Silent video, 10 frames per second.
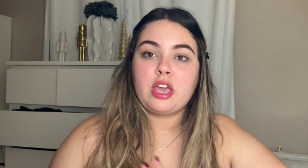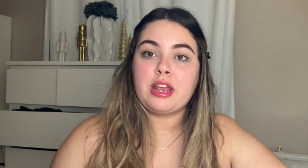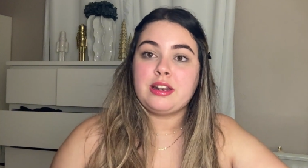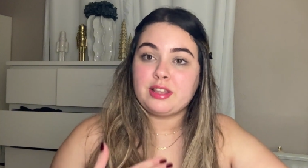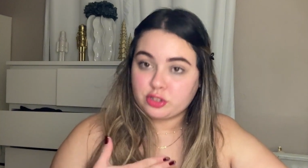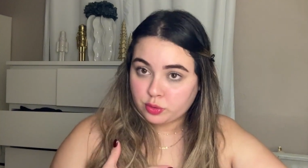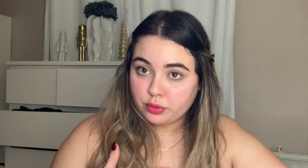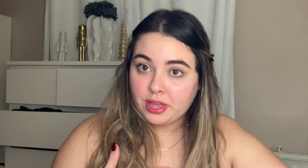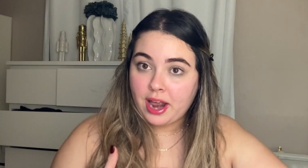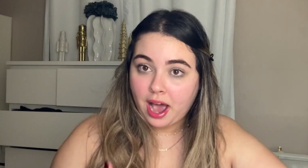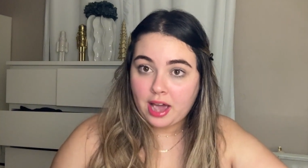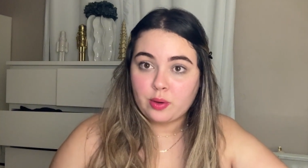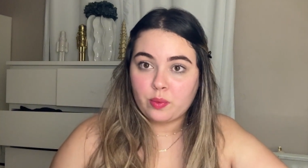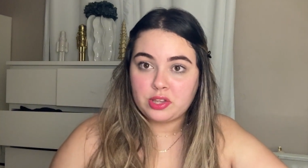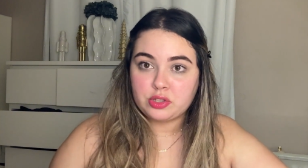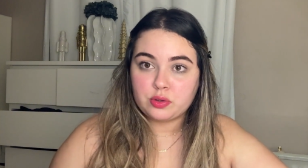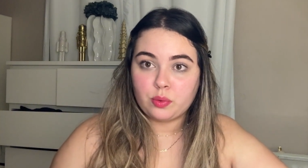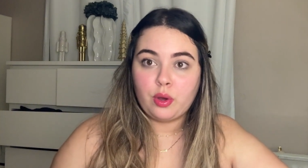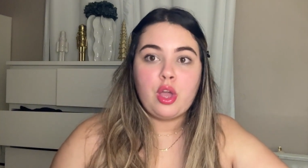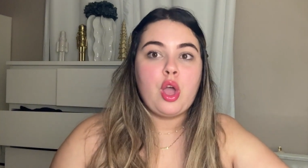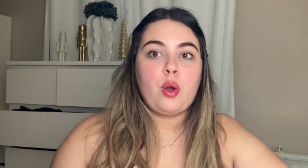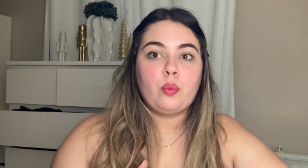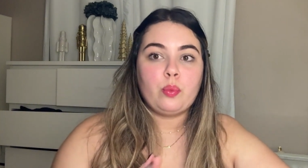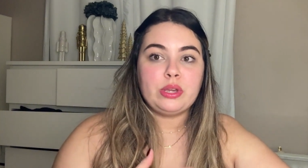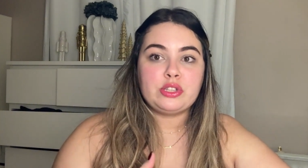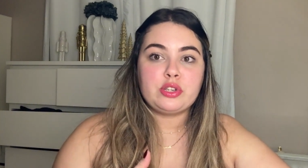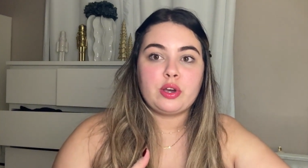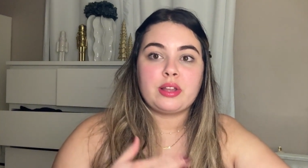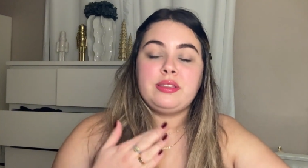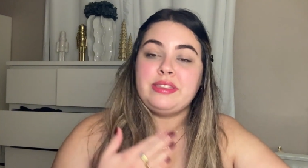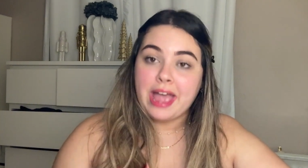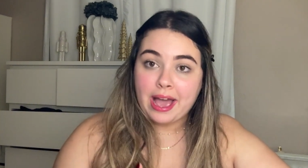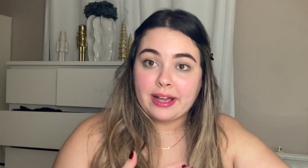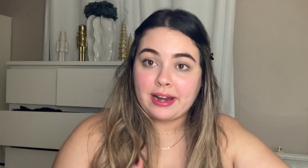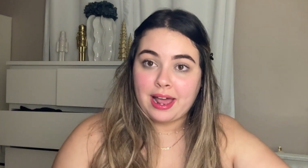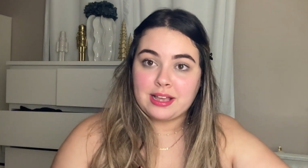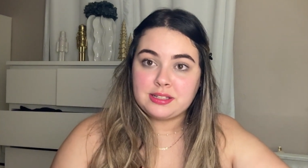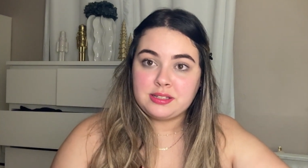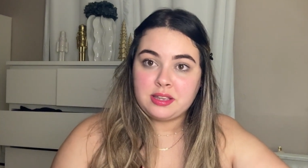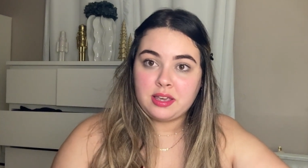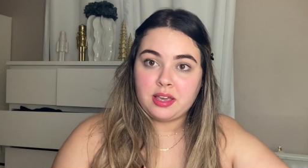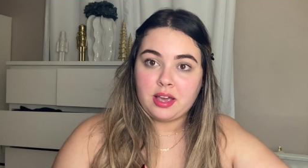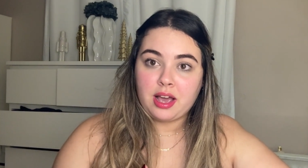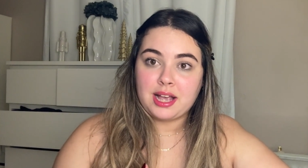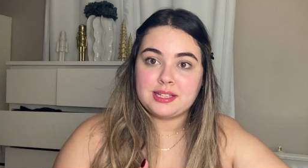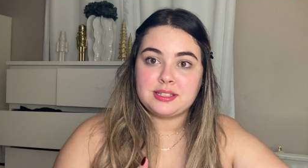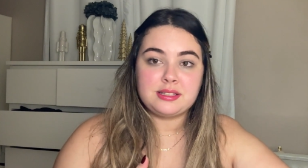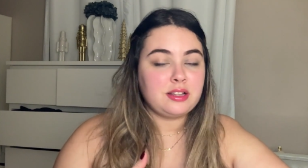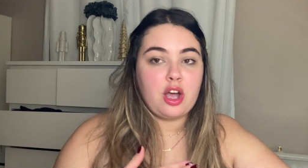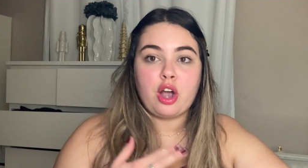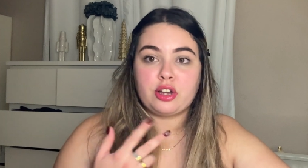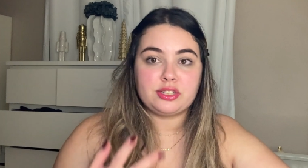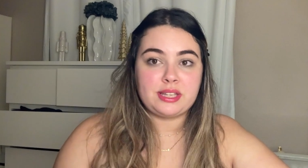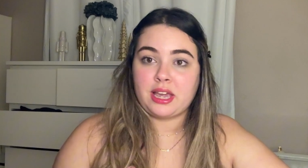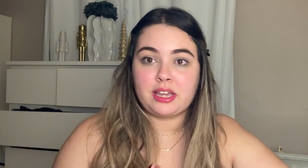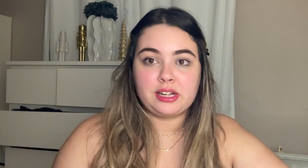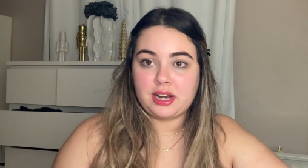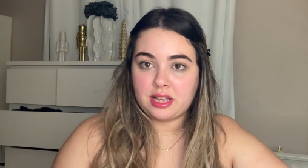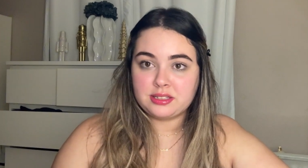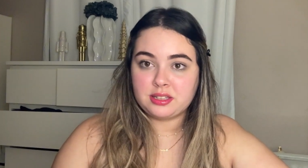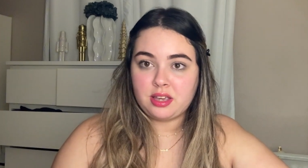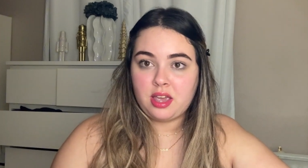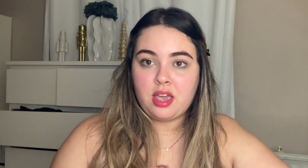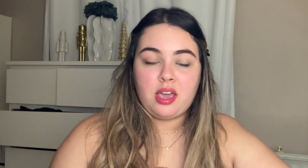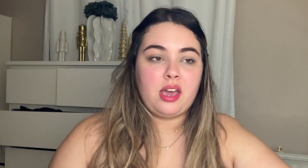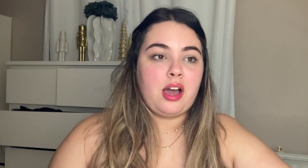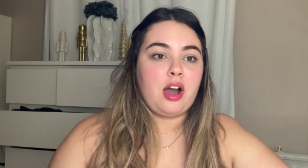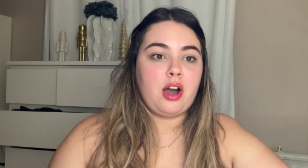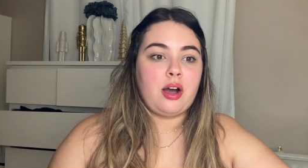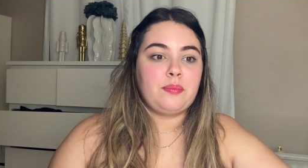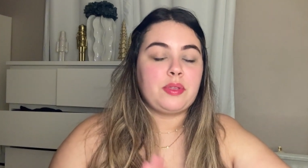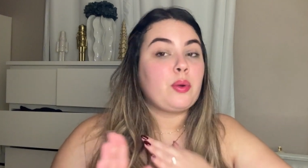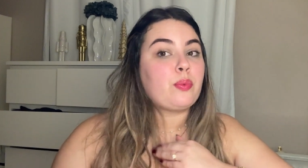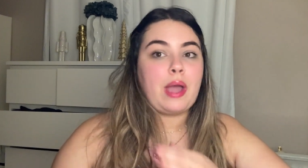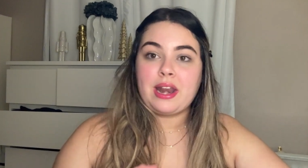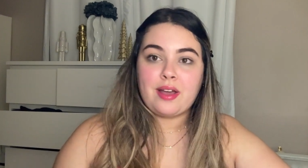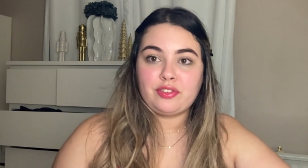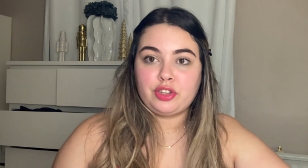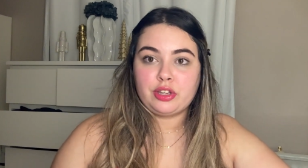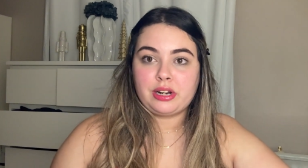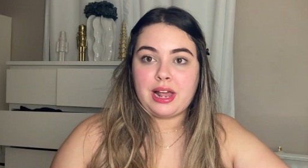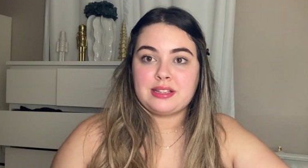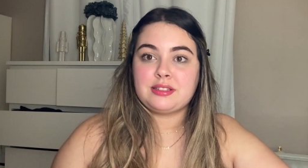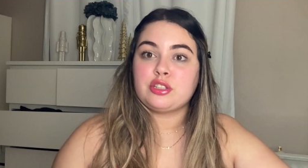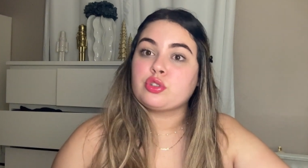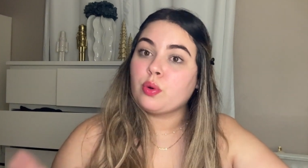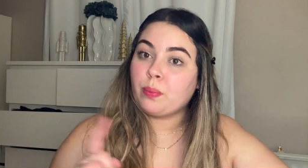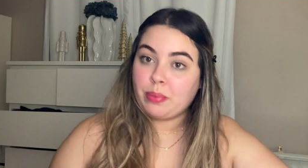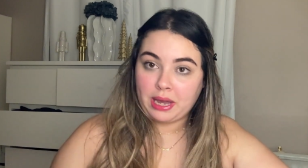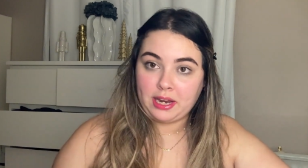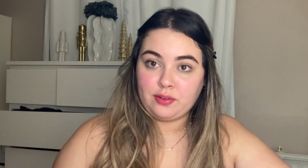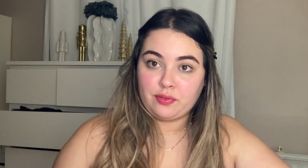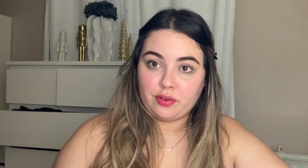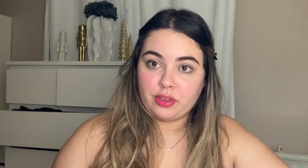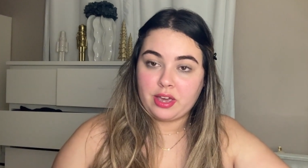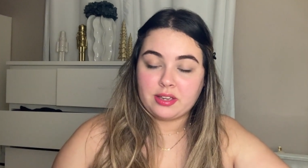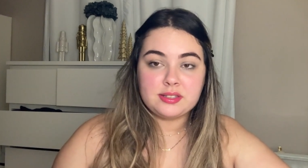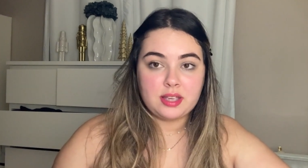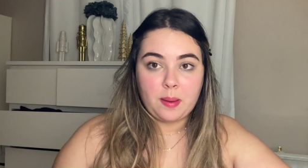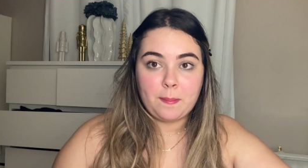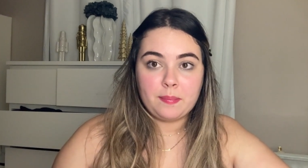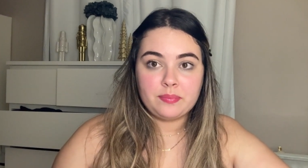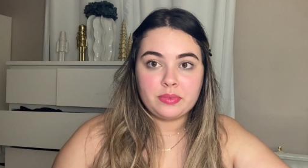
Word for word: in the school that I went to, we took that class as our second class. Um, right after the class, the school paid for the exam.